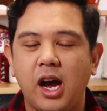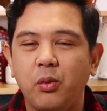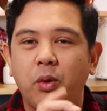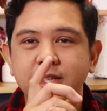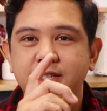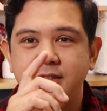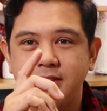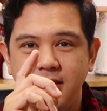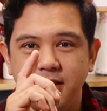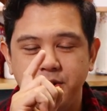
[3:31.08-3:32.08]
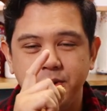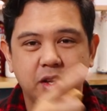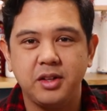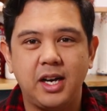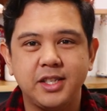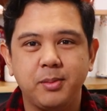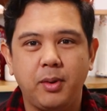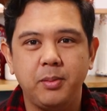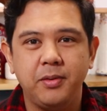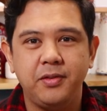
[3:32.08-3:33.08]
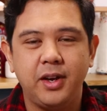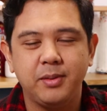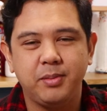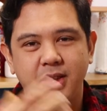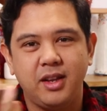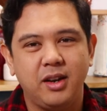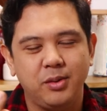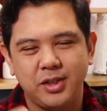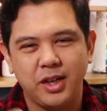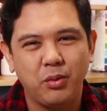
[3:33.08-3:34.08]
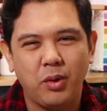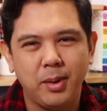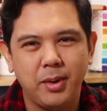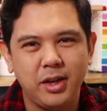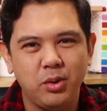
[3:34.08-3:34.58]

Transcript: I was just gonna do the classic Boba Fett, but then I was like, why am I